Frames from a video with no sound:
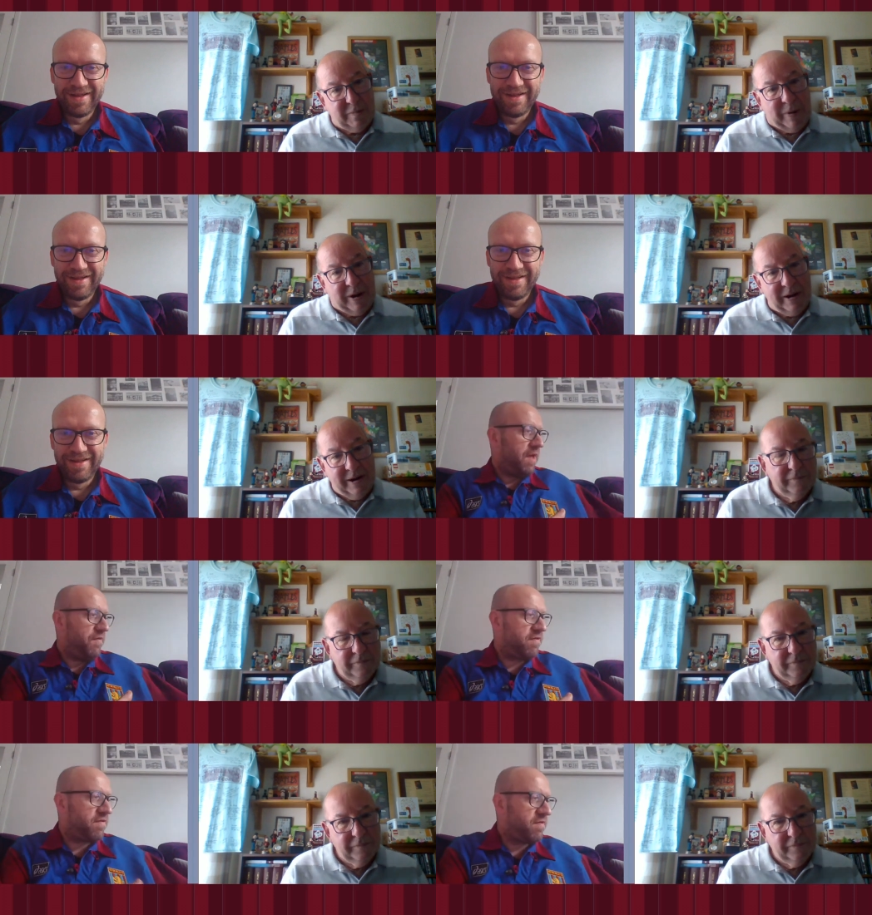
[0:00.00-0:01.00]
Speaker 1: appear.
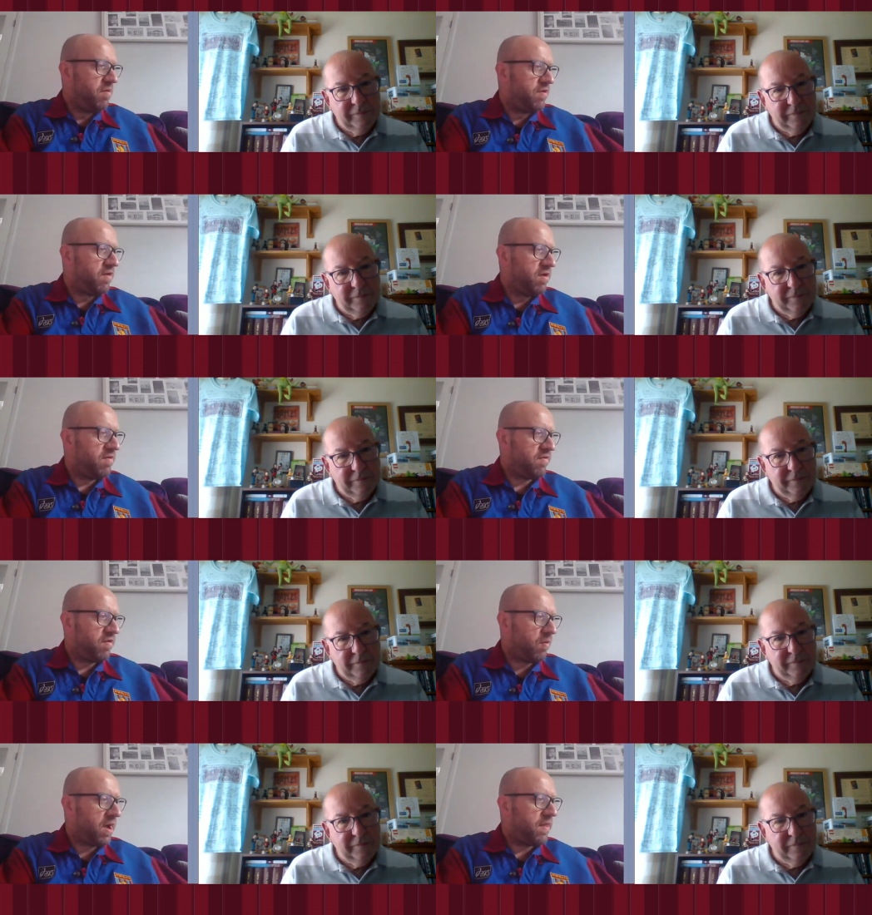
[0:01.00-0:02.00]
If it's similar to,
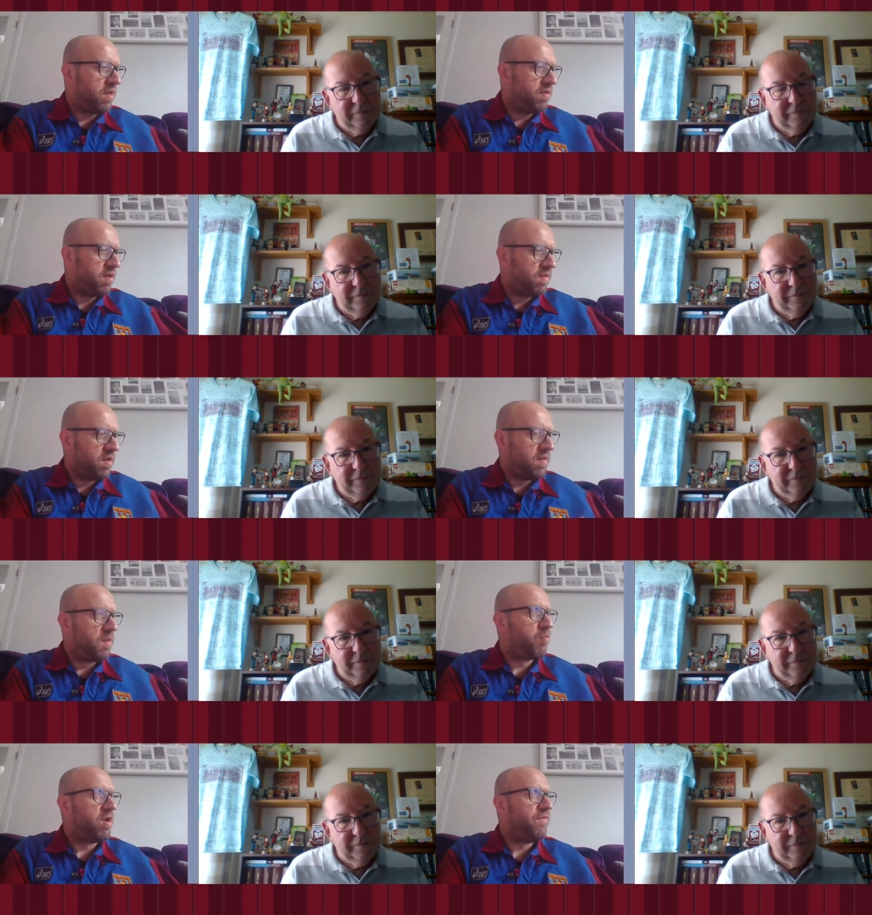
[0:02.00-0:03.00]
to the way that the, the,
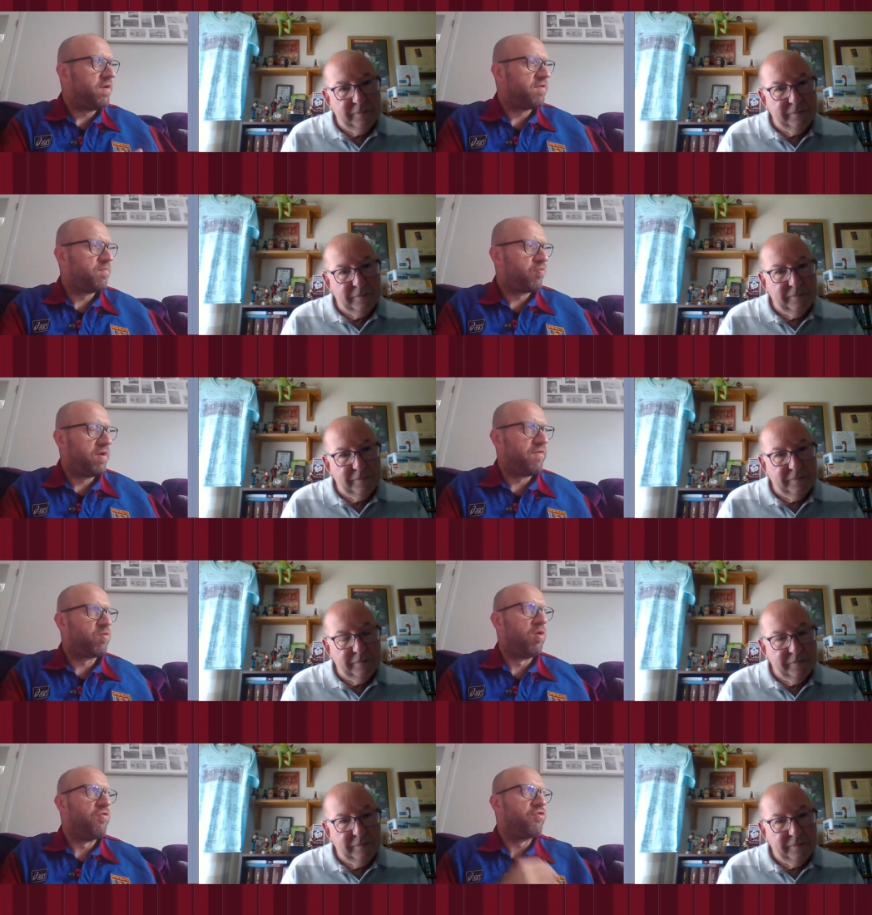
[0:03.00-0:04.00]
the previous
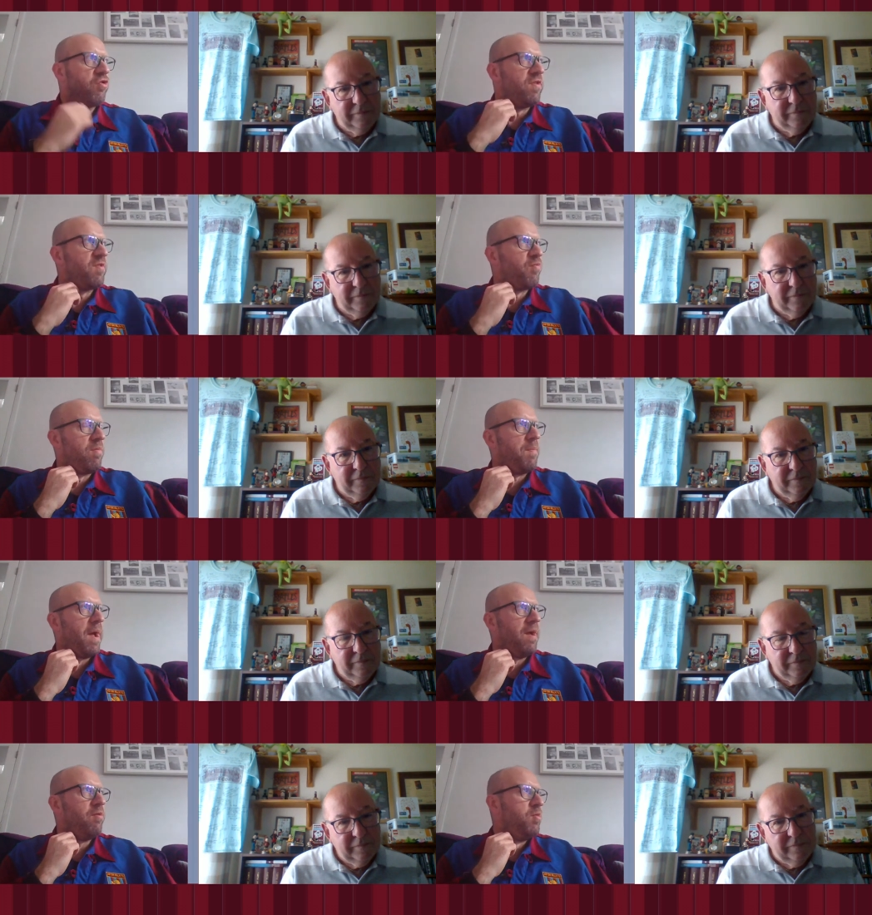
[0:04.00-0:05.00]
previous one's done, it's probably
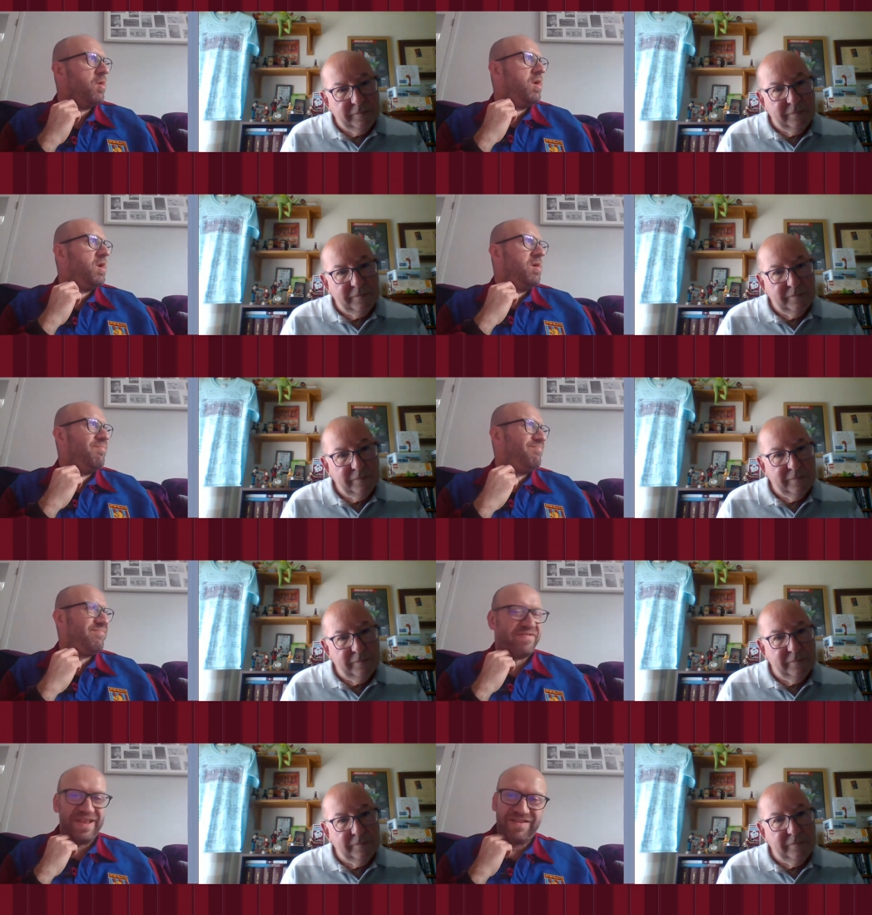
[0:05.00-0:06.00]
about
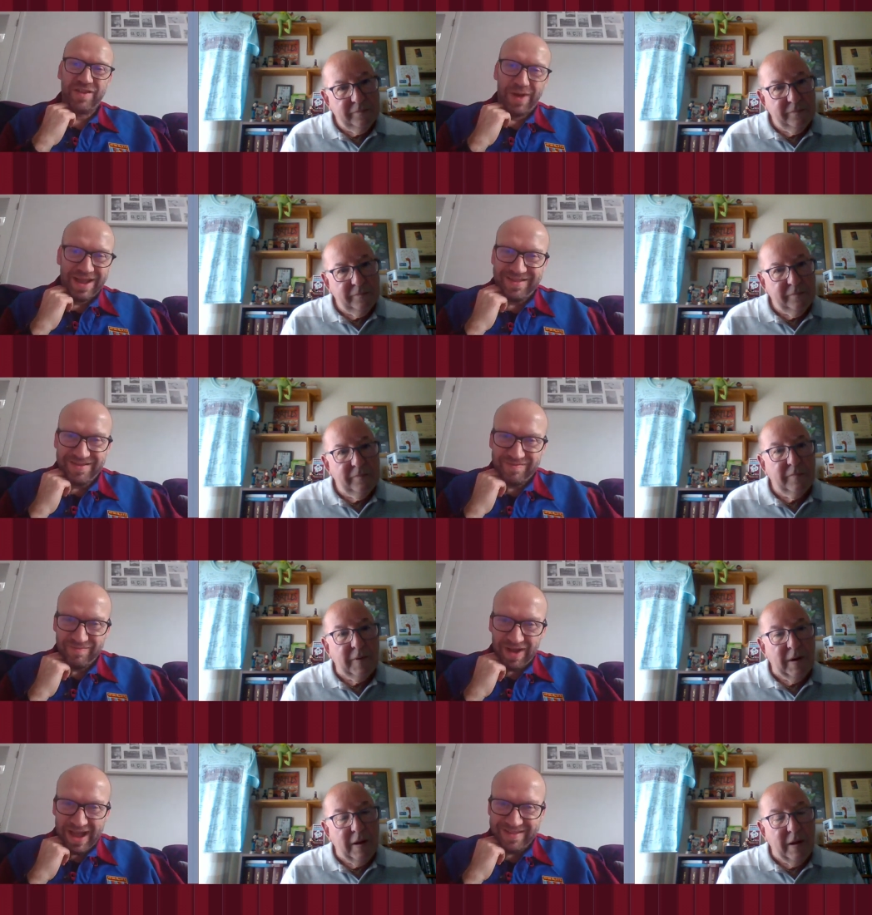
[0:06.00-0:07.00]
six to eight,
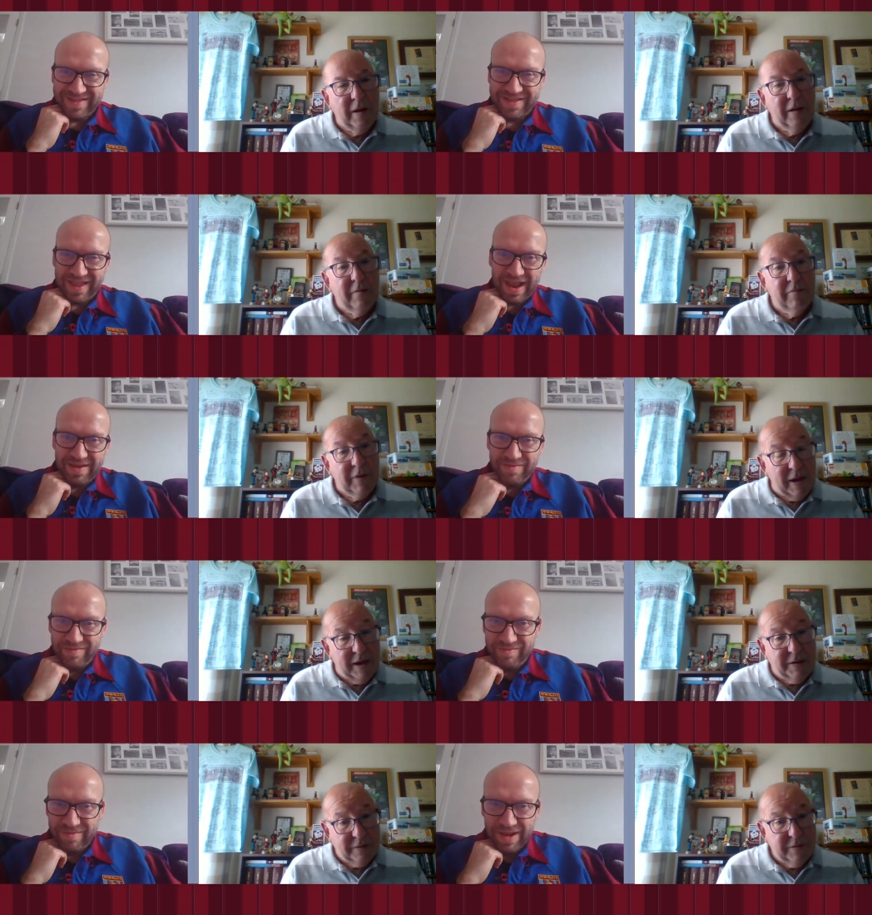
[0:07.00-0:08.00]
eight to ten.
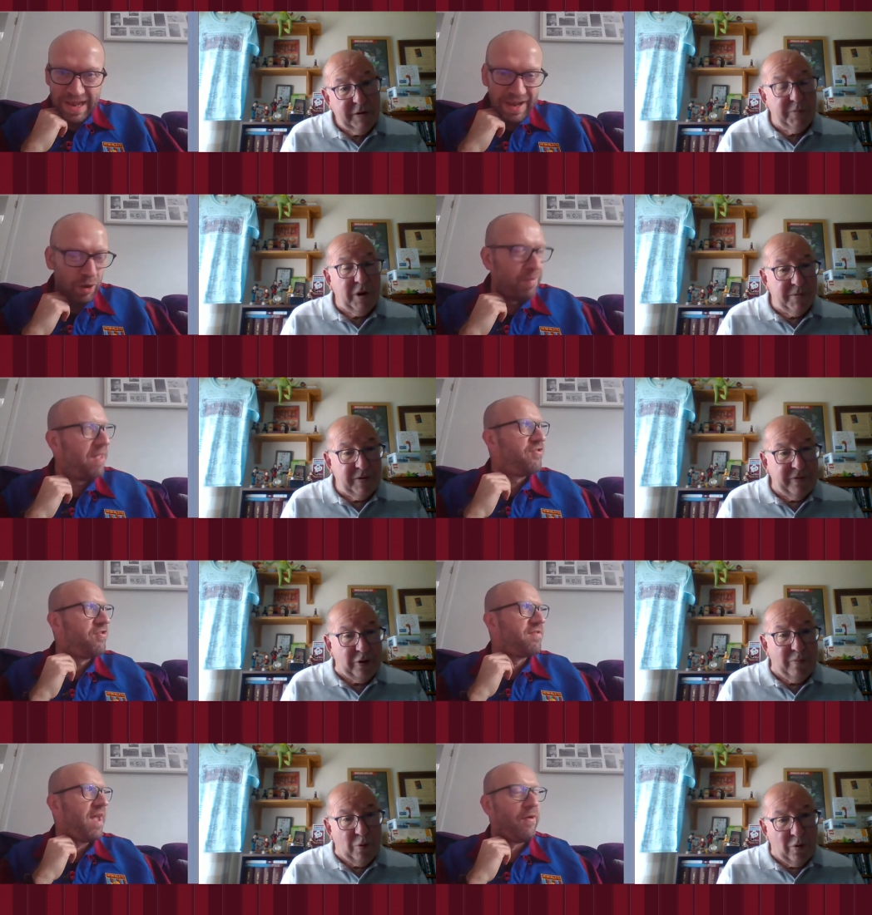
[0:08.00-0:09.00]
Yeah, sometimes a
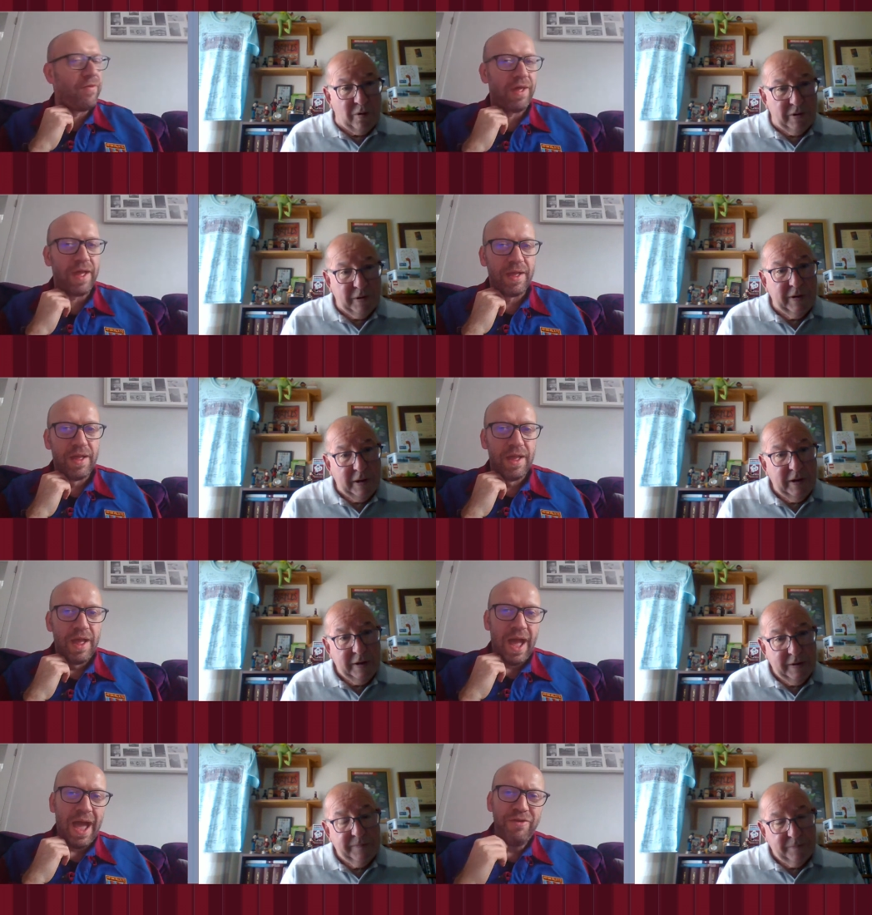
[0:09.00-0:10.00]
few more. There.
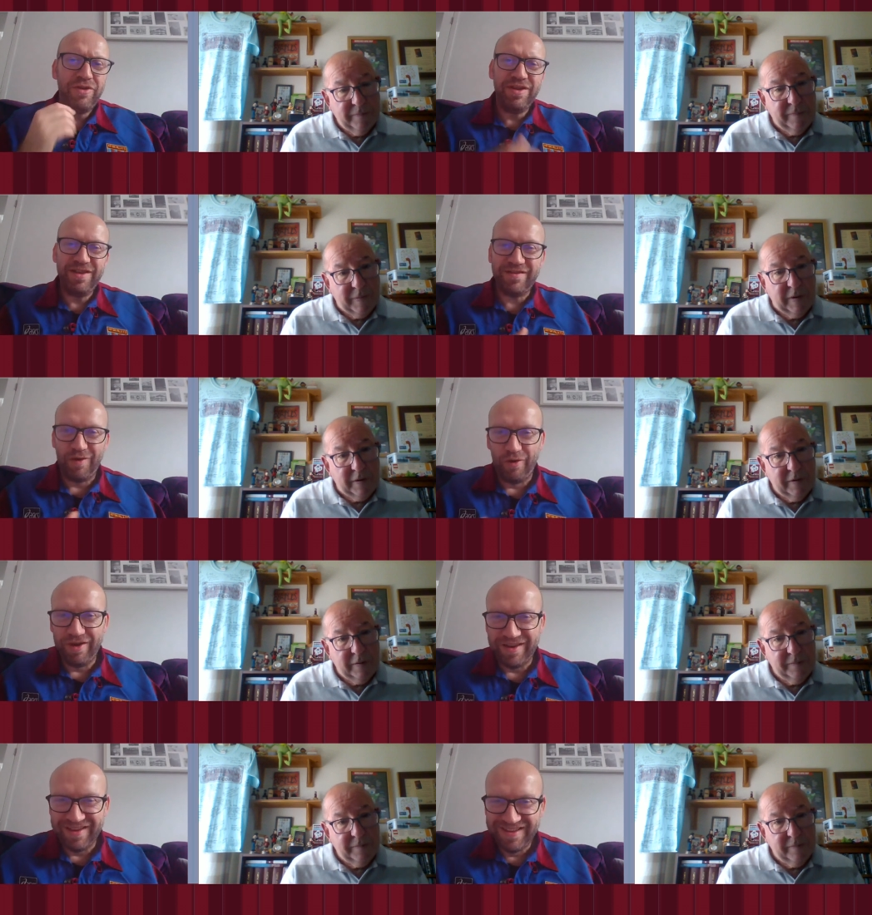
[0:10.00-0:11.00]
How do you decide?